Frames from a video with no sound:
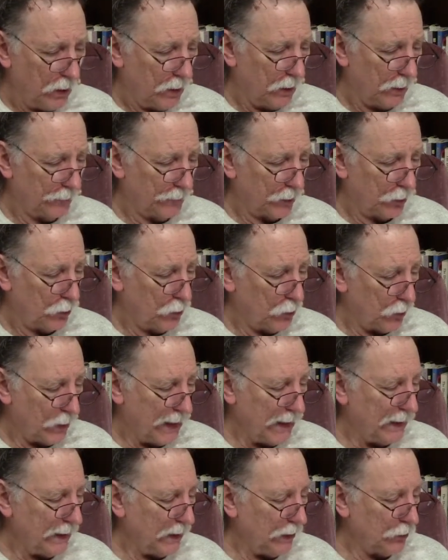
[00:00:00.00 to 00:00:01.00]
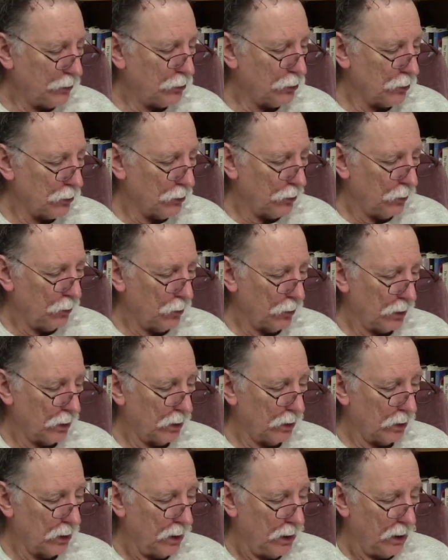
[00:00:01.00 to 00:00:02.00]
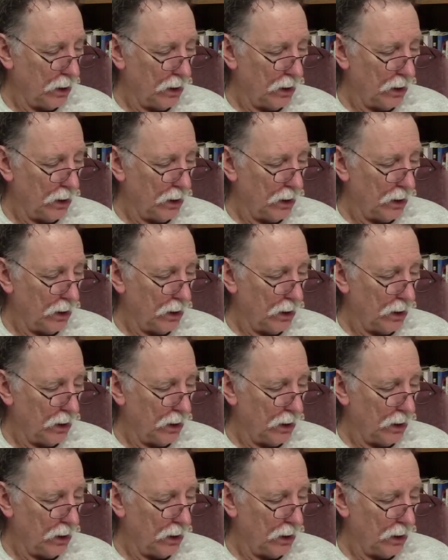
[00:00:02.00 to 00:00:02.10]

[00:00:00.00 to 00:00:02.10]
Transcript: of the great internal work